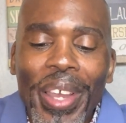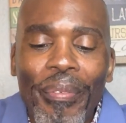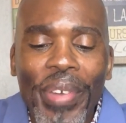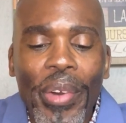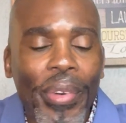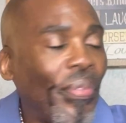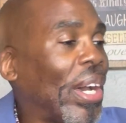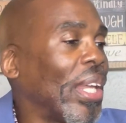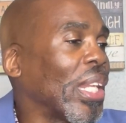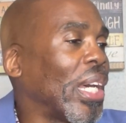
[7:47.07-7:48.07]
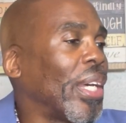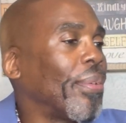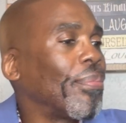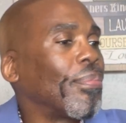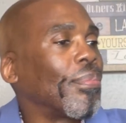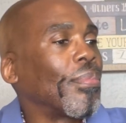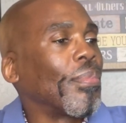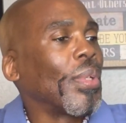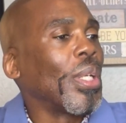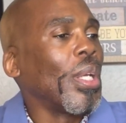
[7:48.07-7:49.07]
Very fine line,
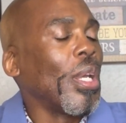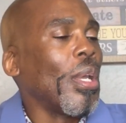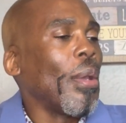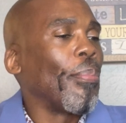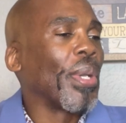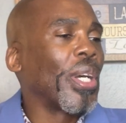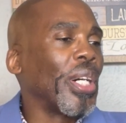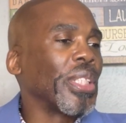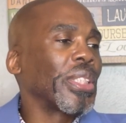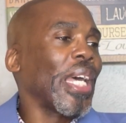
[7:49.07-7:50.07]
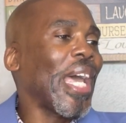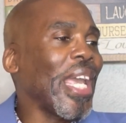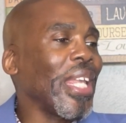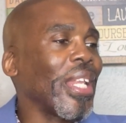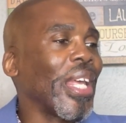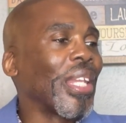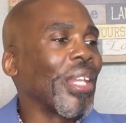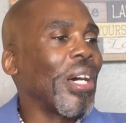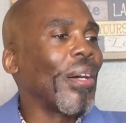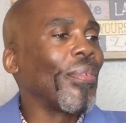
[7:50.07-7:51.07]
because hate and
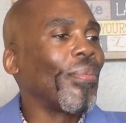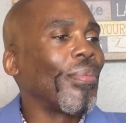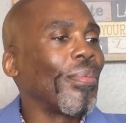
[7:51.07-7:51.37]
love